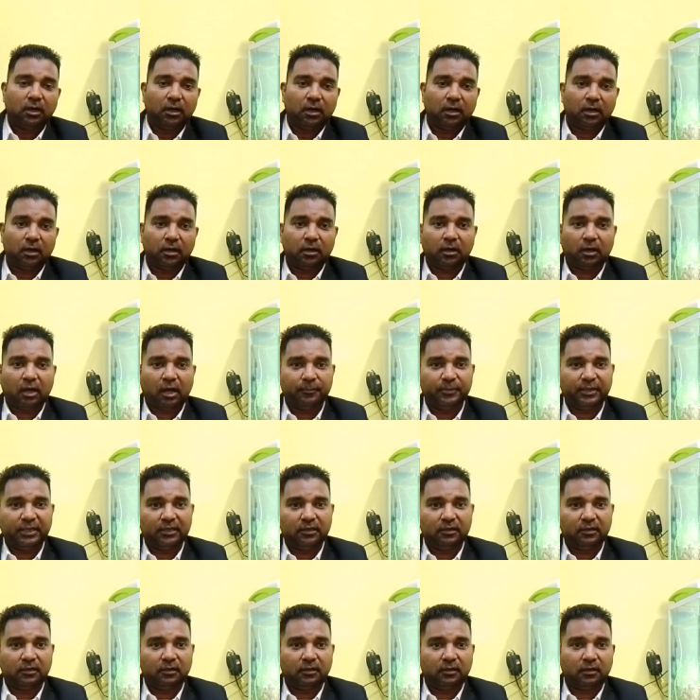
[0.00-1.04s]

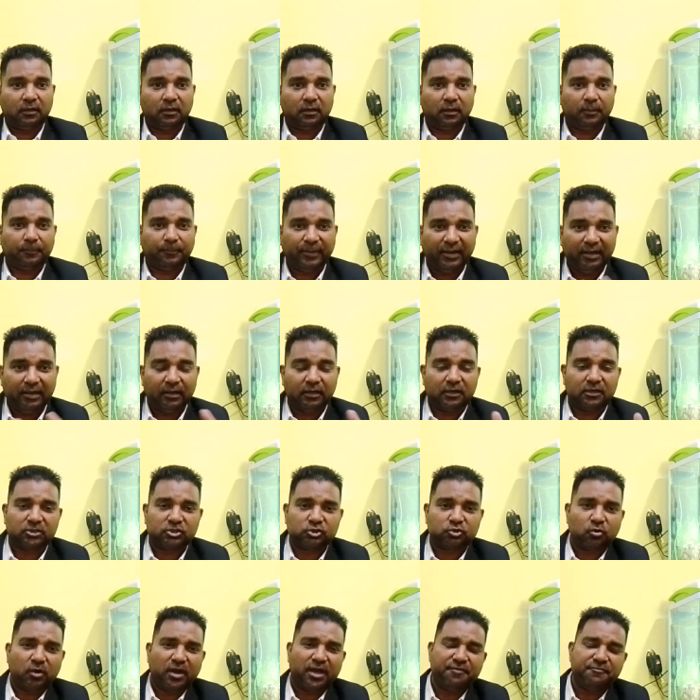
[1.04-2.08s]
pillars,
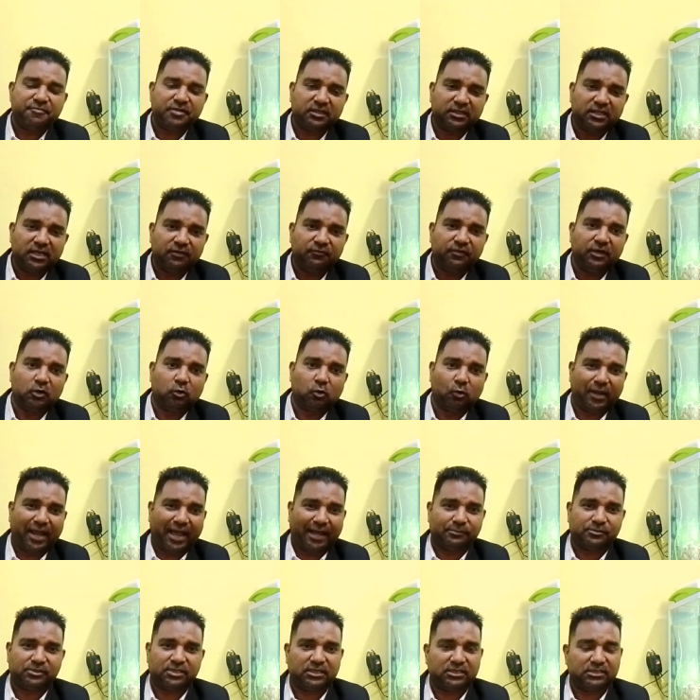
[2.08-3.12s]
so everything will
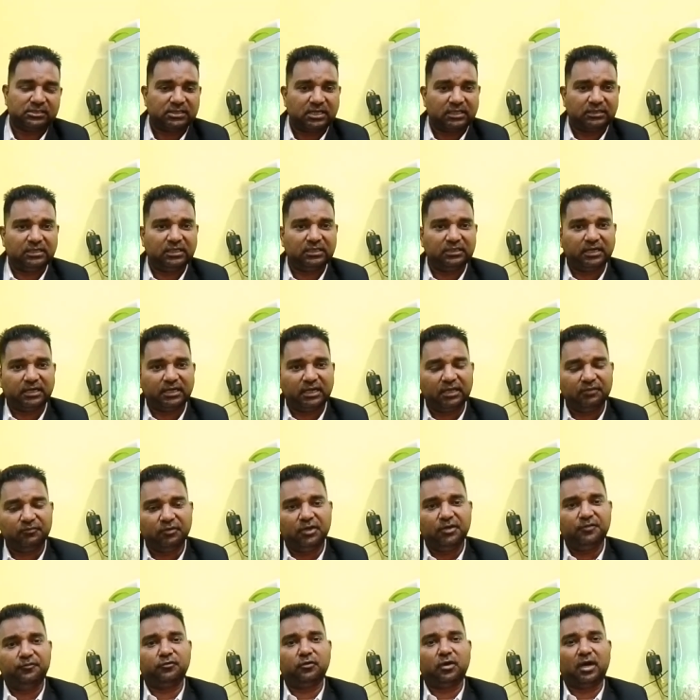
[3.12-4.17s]
collapse. There is nothing that
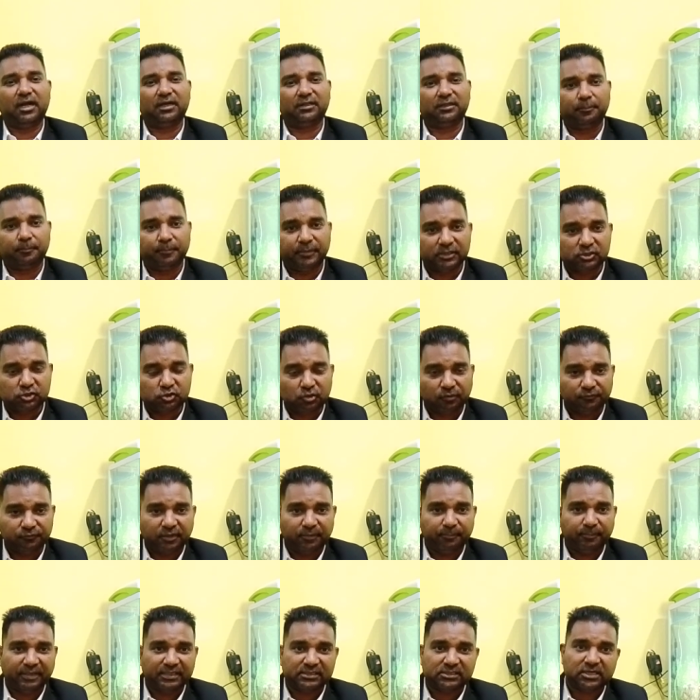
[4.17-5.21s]
even if you have the best of
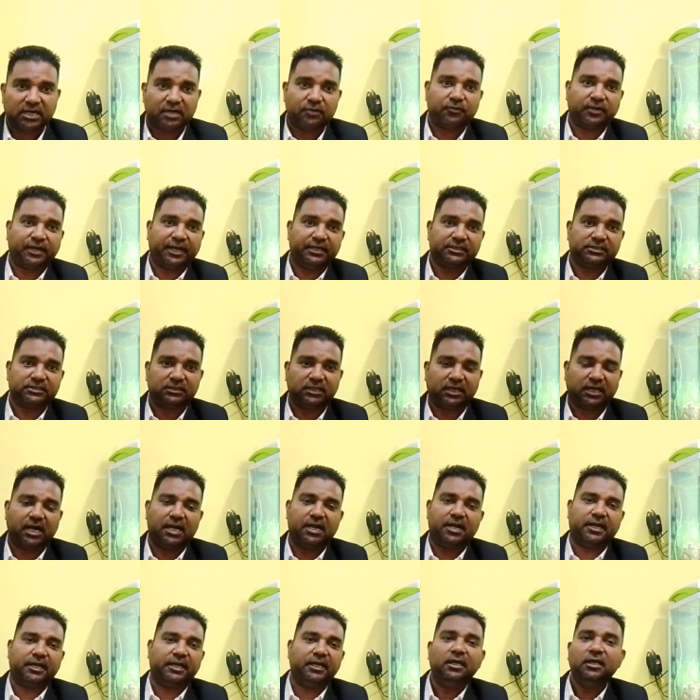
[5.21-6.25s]
the best advocates in the
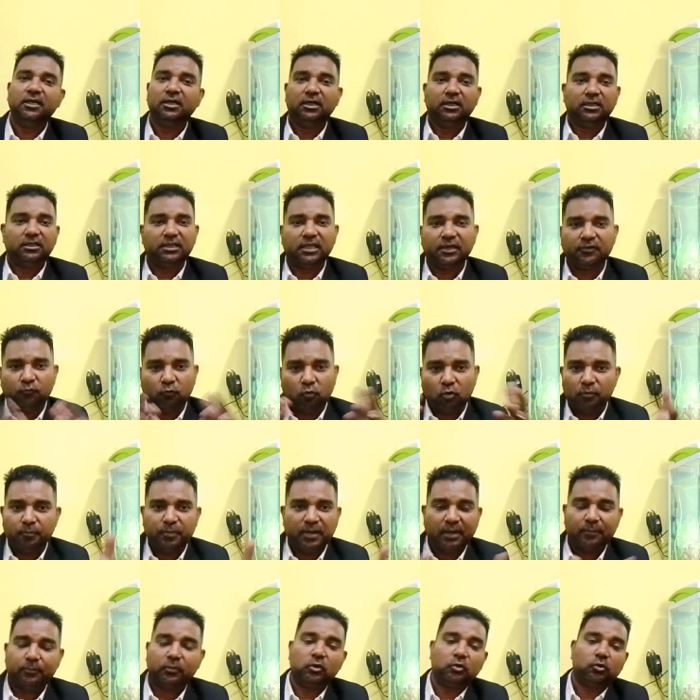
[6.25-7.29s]
country, they won't
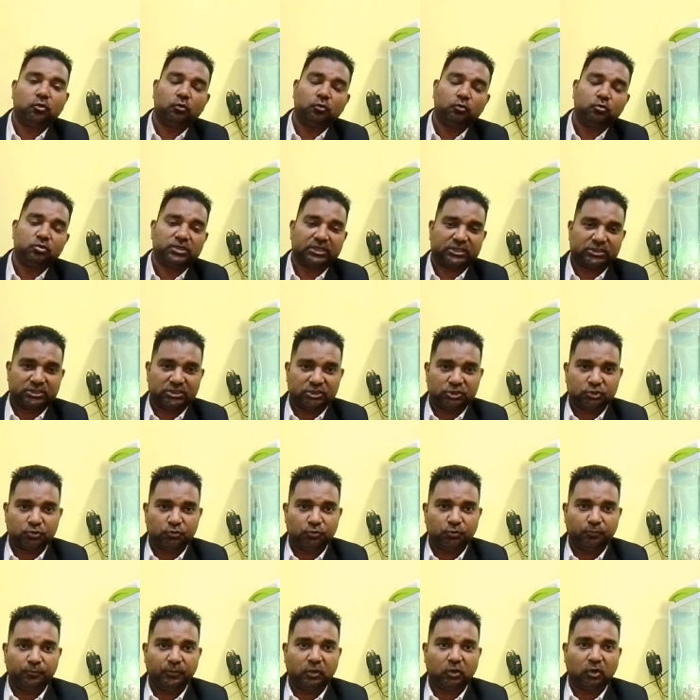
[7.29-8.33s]
be able to do justice to
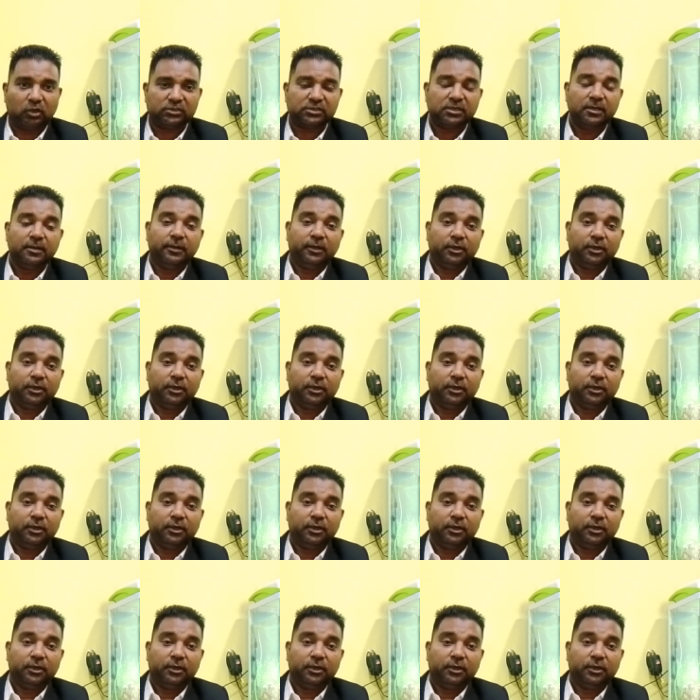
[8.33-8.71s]
you, because